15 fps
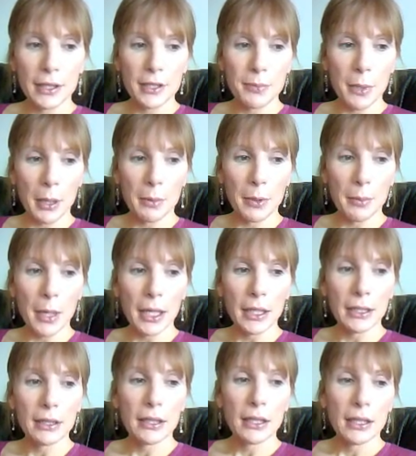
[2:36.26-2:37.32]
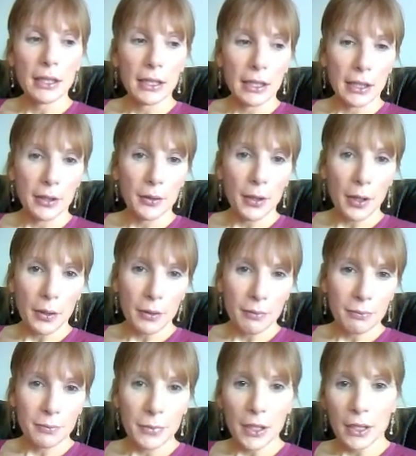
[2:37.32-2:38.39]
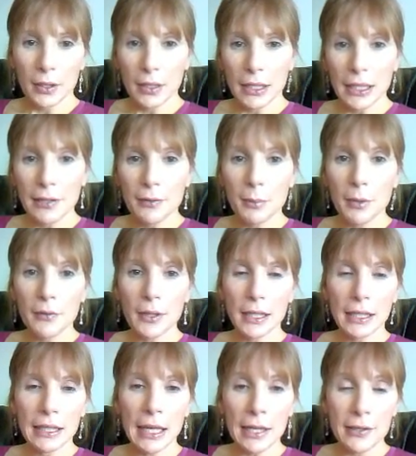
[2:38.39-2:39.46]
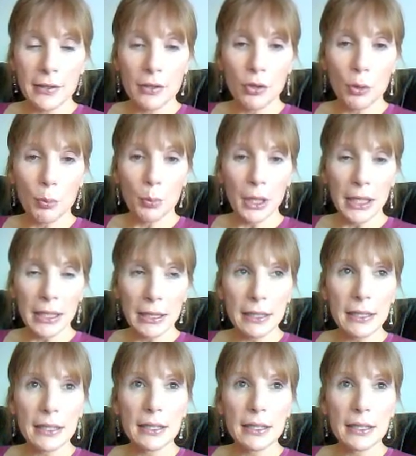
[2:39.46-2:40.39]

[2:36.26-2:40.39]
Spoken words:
integration, in clothing, in acceptance, in voice.